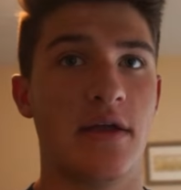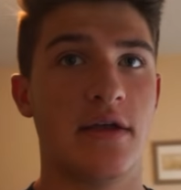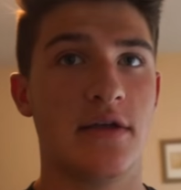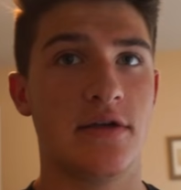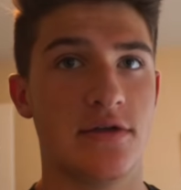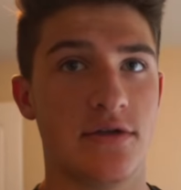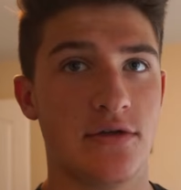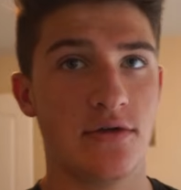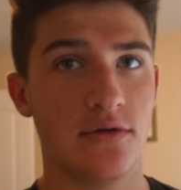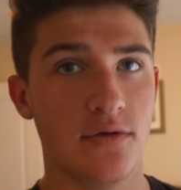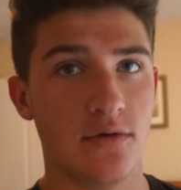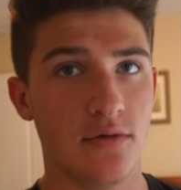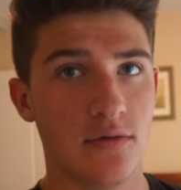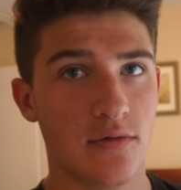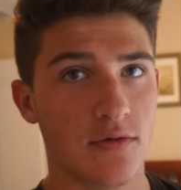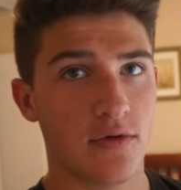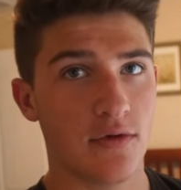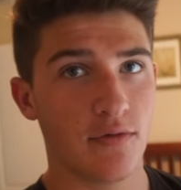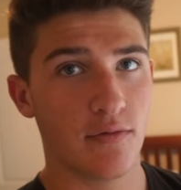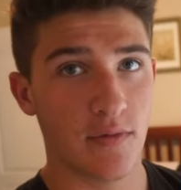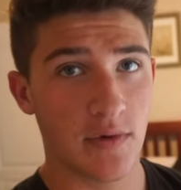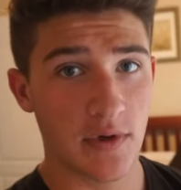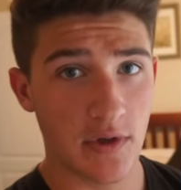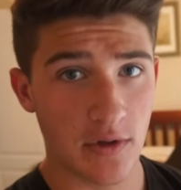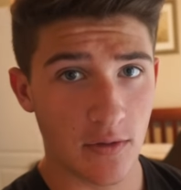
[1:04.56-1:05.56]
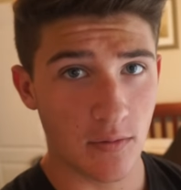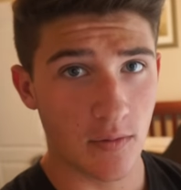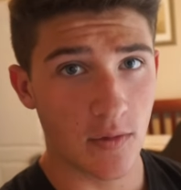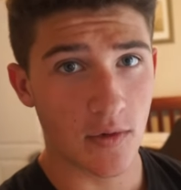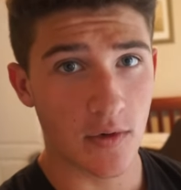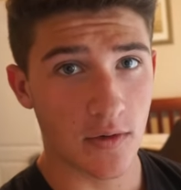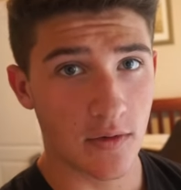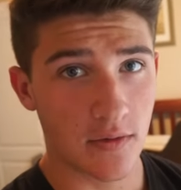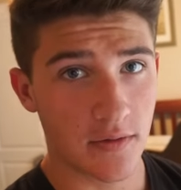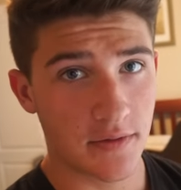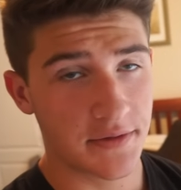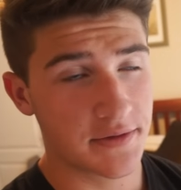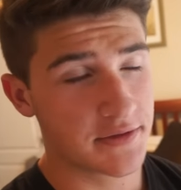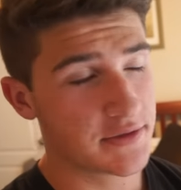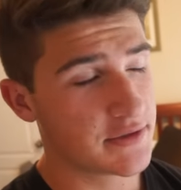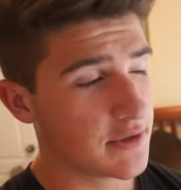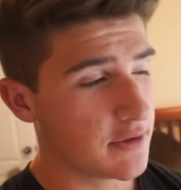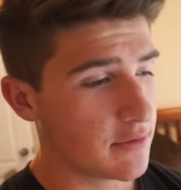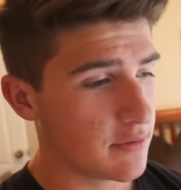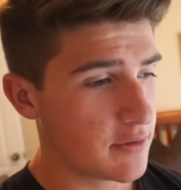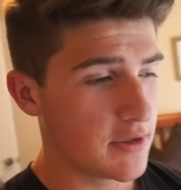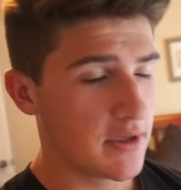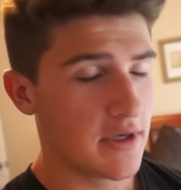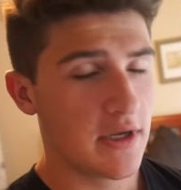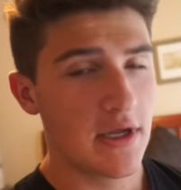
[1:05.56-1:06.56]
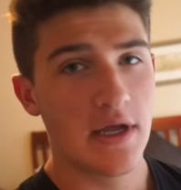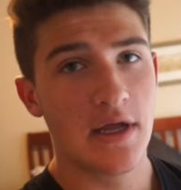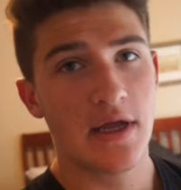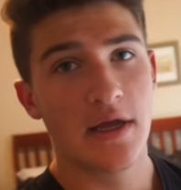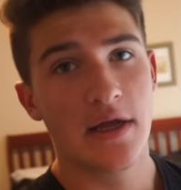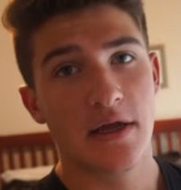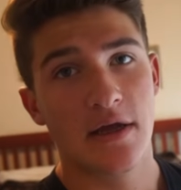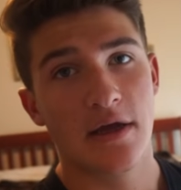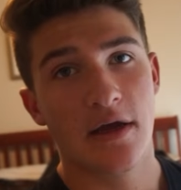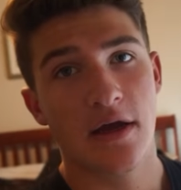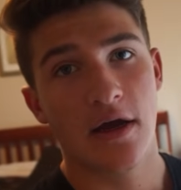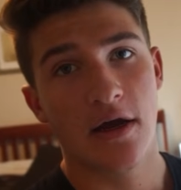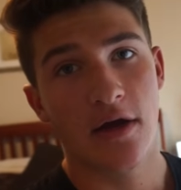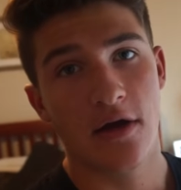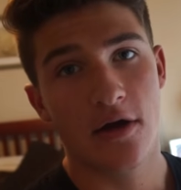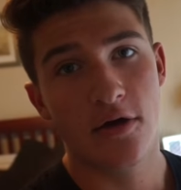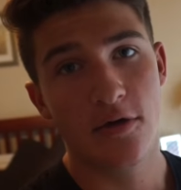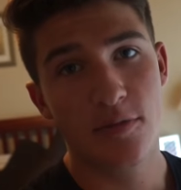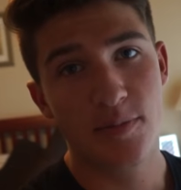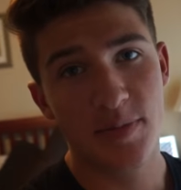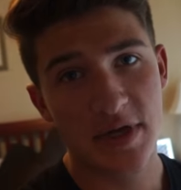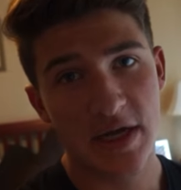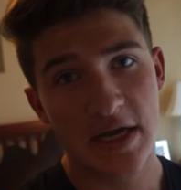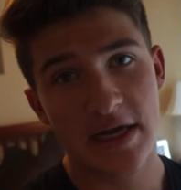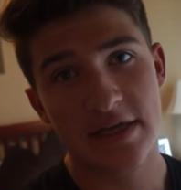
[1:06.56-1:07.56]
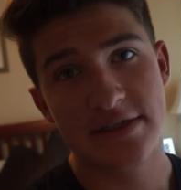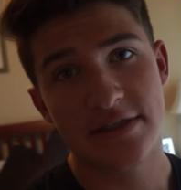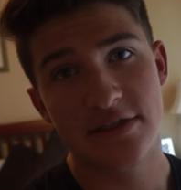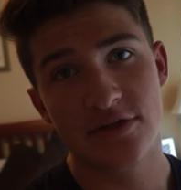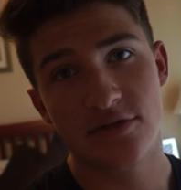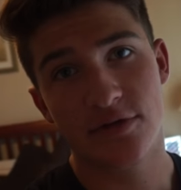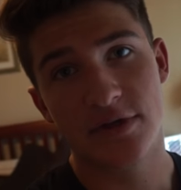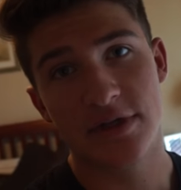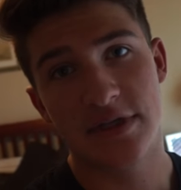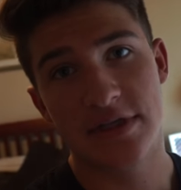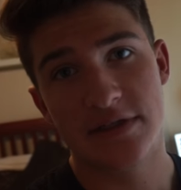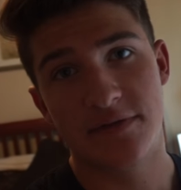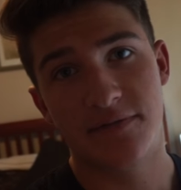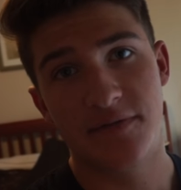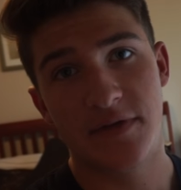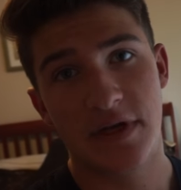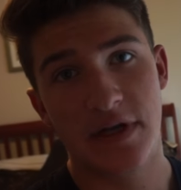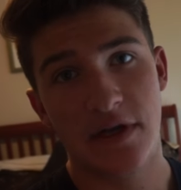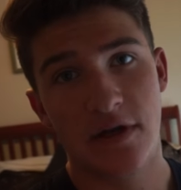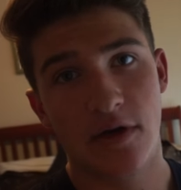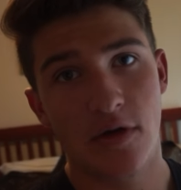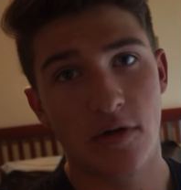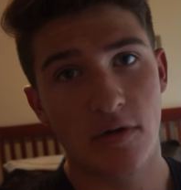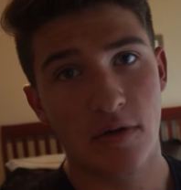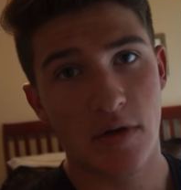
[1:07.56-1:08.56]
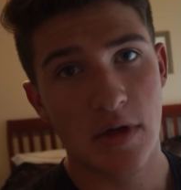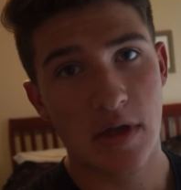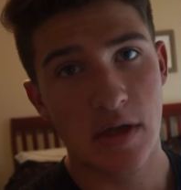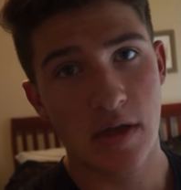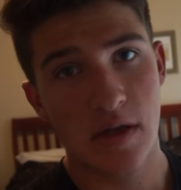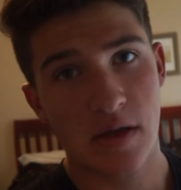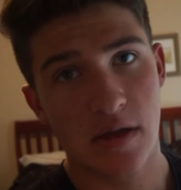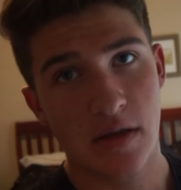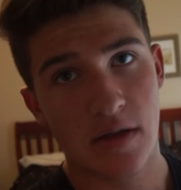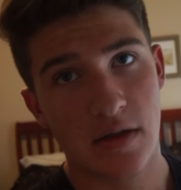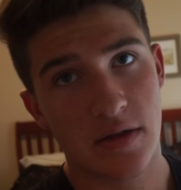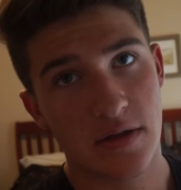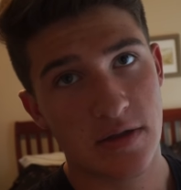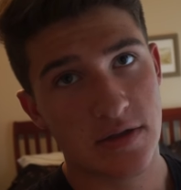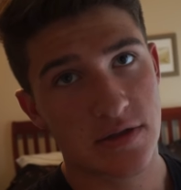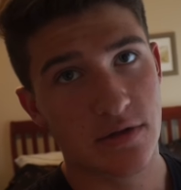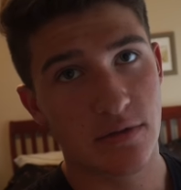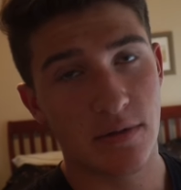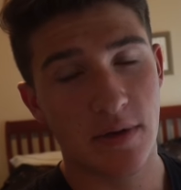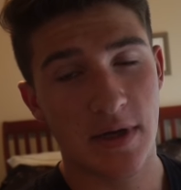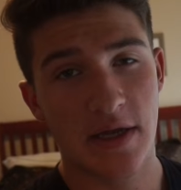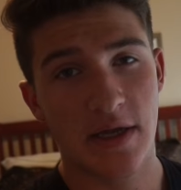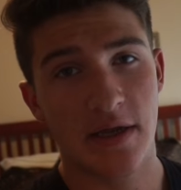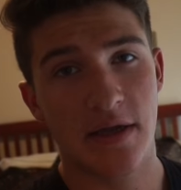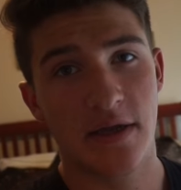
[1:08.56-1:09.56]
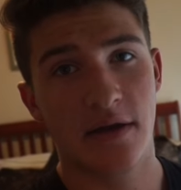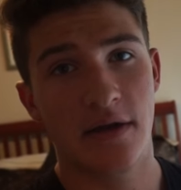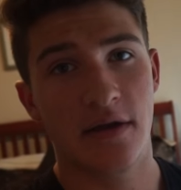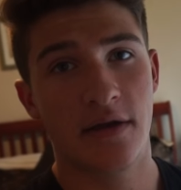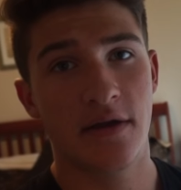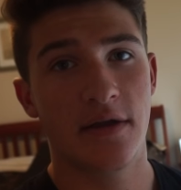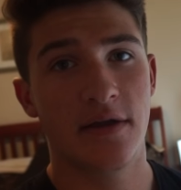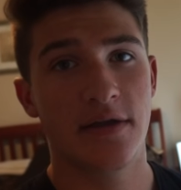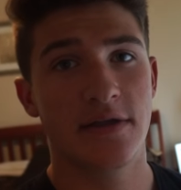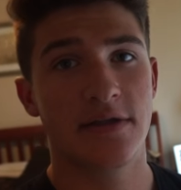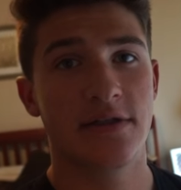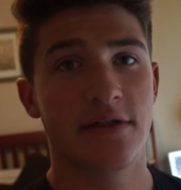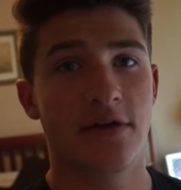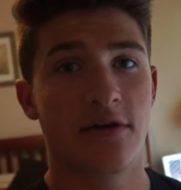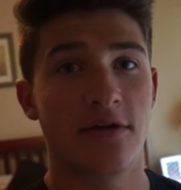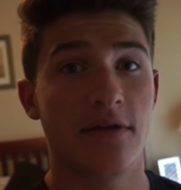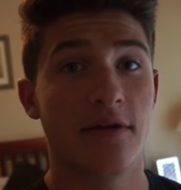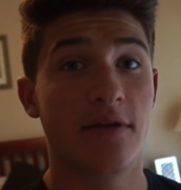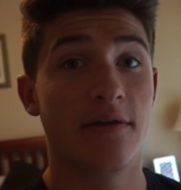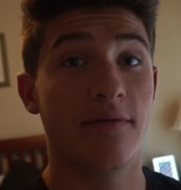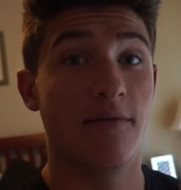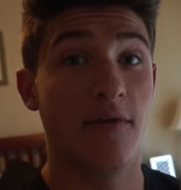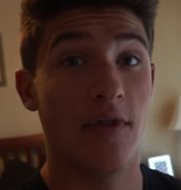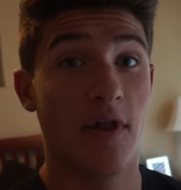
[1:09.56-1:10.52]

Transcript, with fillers: into the real world. So I hope you guys enjoyed this video. Let's go ahead and start the